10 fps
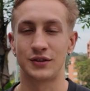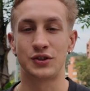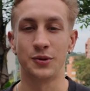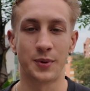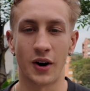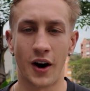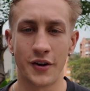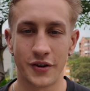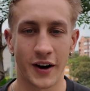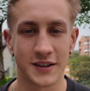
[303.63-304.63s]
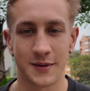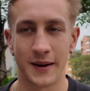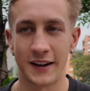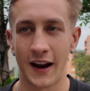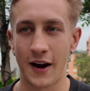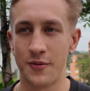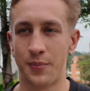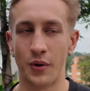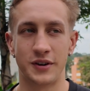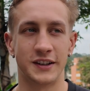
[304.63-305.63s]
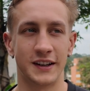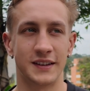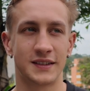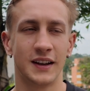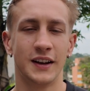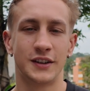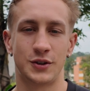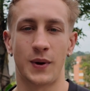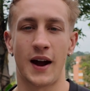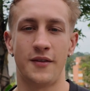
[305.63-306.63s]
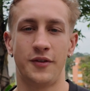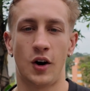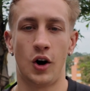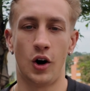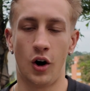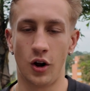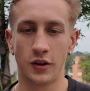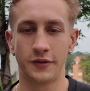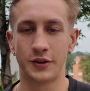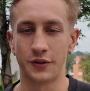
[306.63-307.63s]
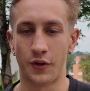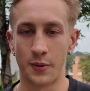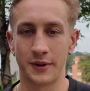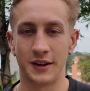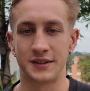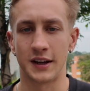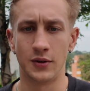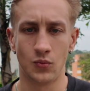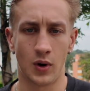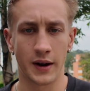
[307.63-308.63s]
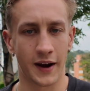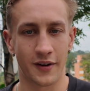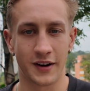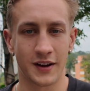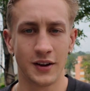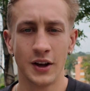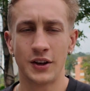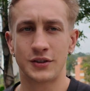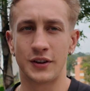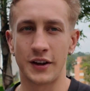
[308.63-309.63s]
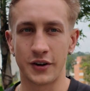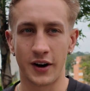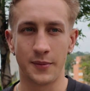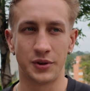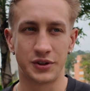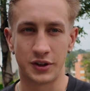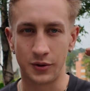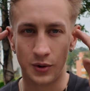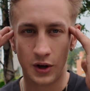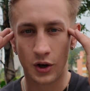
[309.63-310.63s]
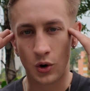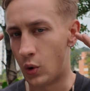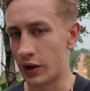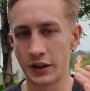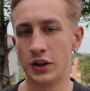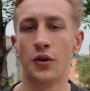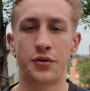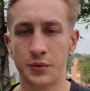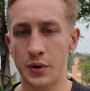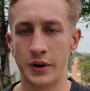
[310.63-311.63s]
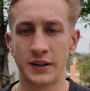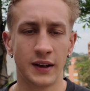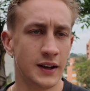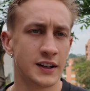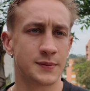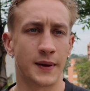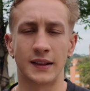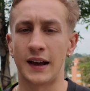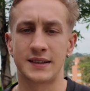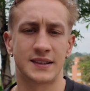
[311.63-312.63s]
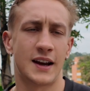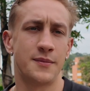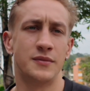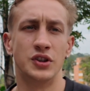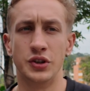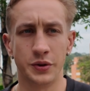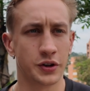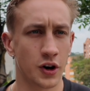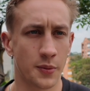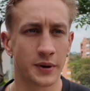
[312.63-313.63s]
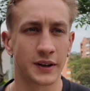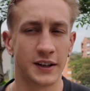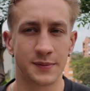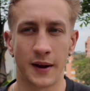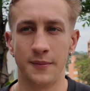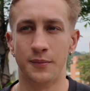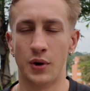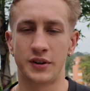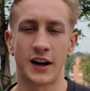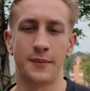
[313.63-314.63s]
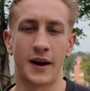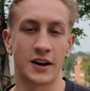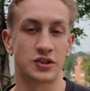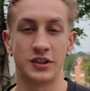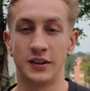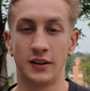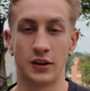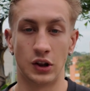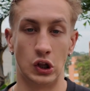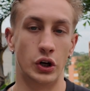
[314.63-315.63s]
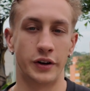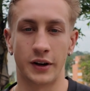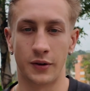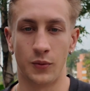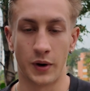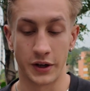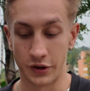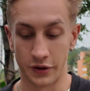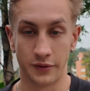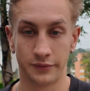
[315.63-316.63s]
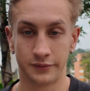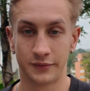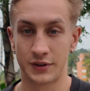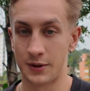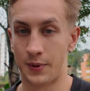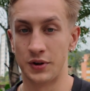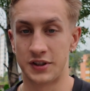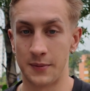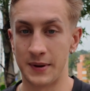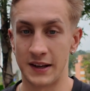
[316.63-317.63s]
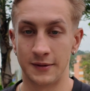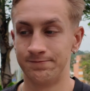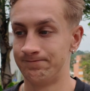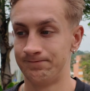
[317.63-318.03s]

super underestimated how important it is to have all of your formulas in one area so that you're able to quickly go through it, spend less time doing your homework, and spend more time actually learning what you're supposed to be